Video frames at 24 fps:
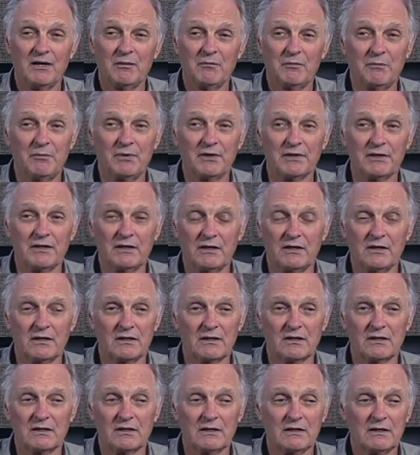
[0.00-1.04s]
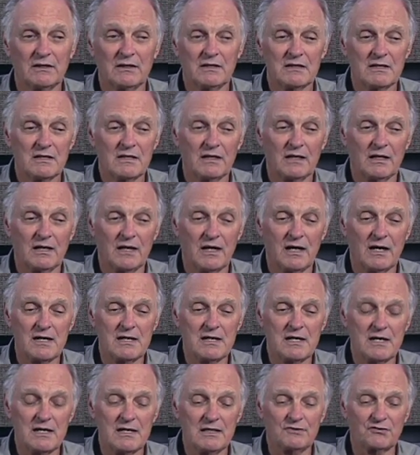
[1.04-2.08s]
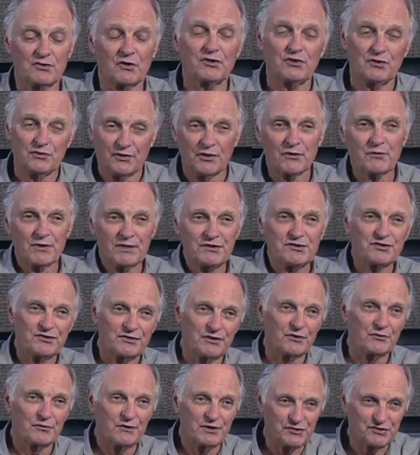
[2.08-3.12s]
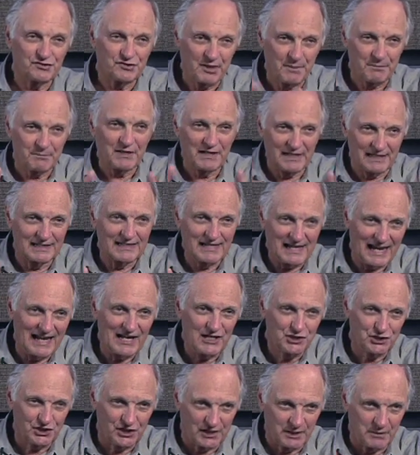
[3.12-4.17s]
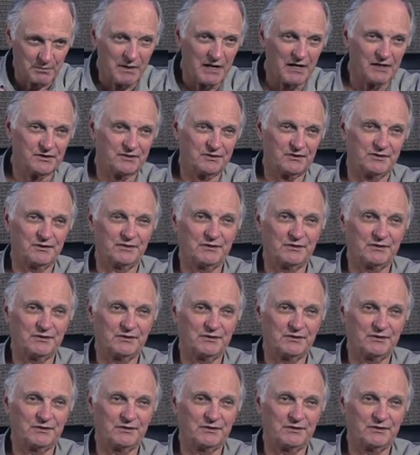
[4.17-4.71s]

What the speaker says: But so there is something engaging about